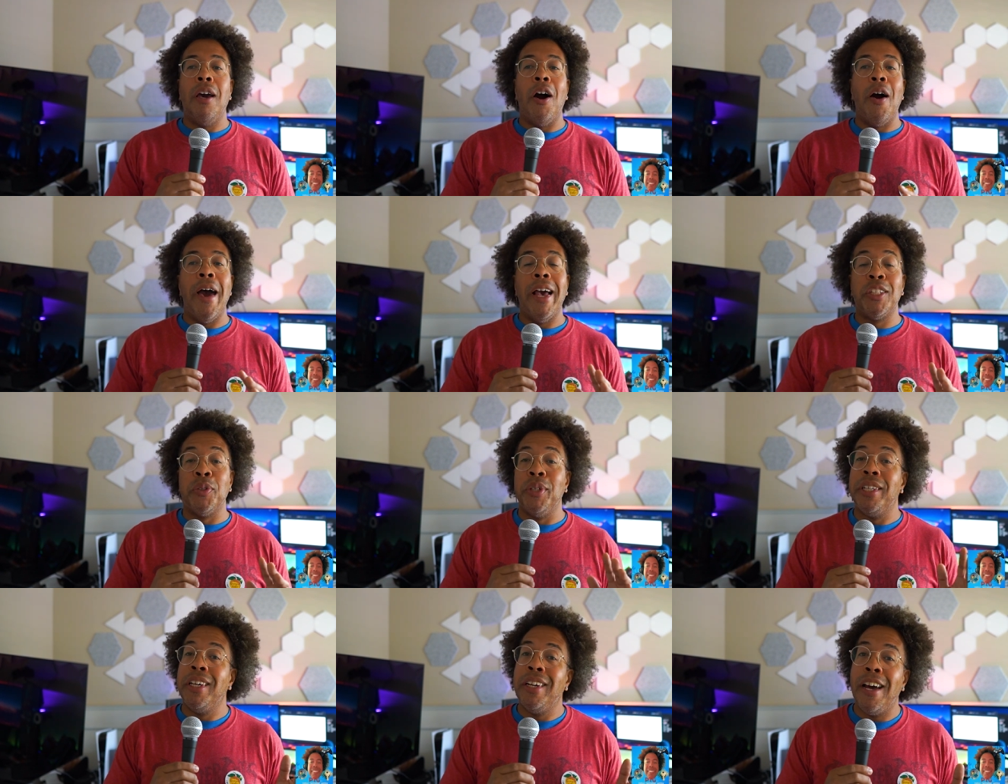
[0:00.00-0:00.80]
Y'all
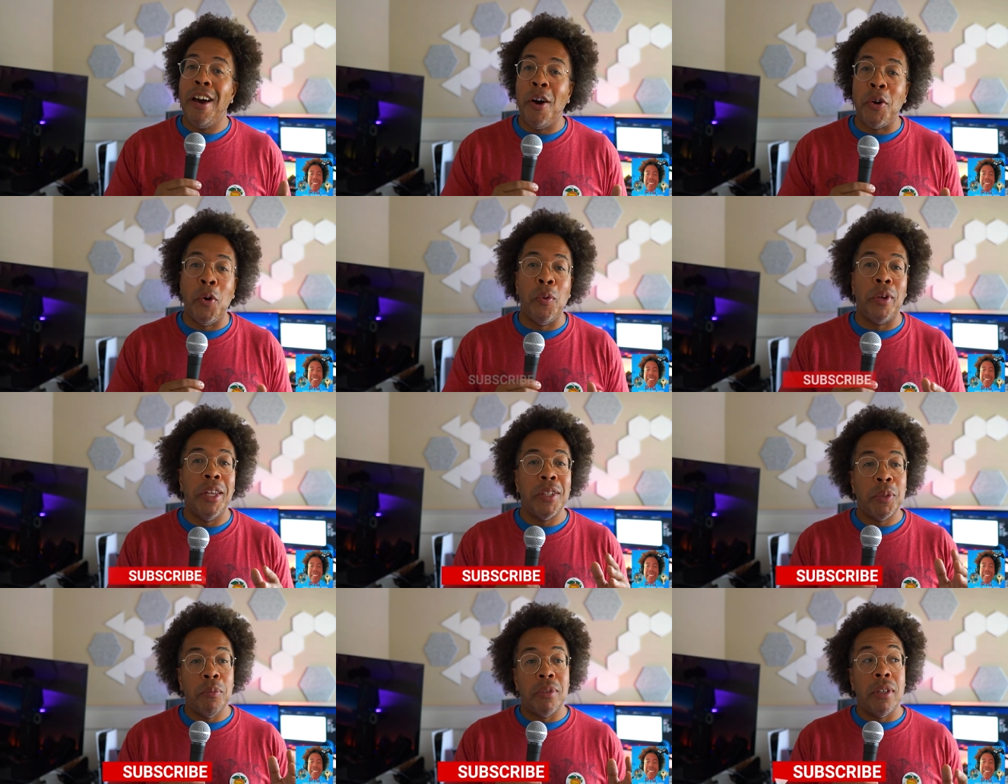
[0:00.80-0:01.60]
actually get out, go
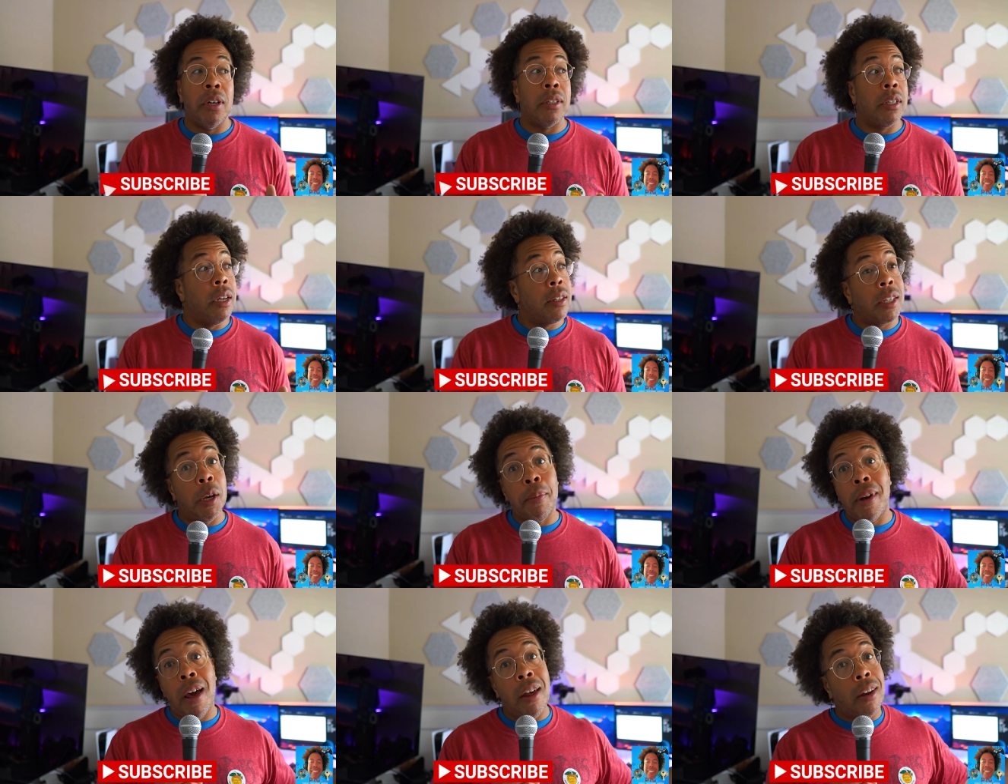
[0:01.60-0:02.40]
get some sun. Sun is
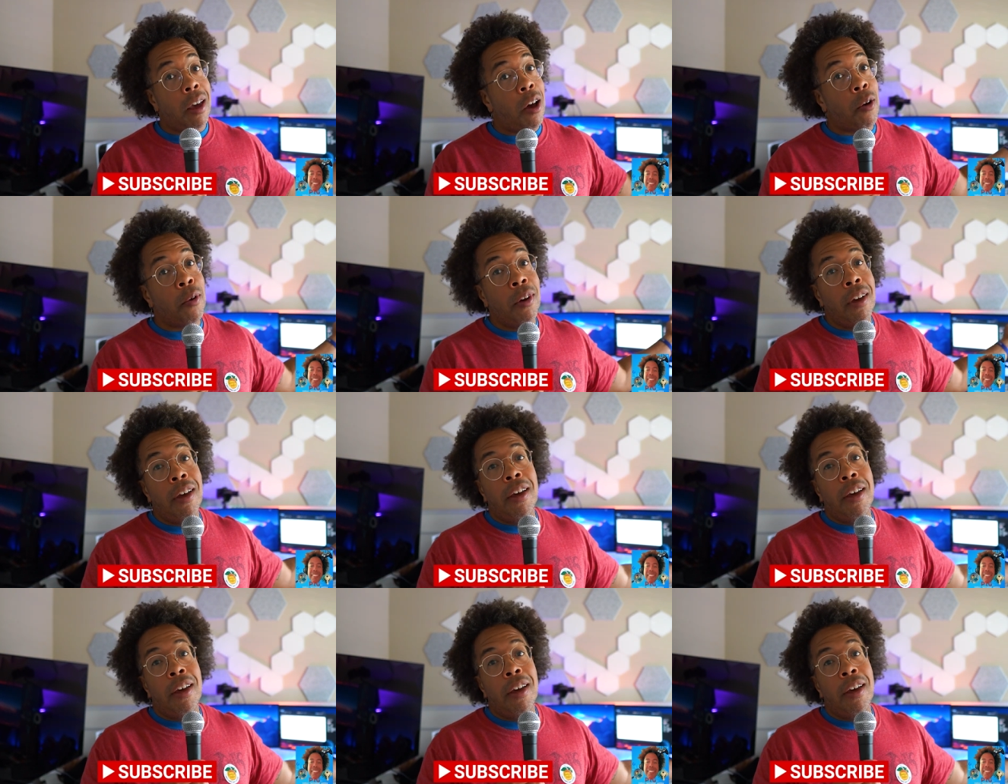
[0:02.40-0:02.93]
coming out now.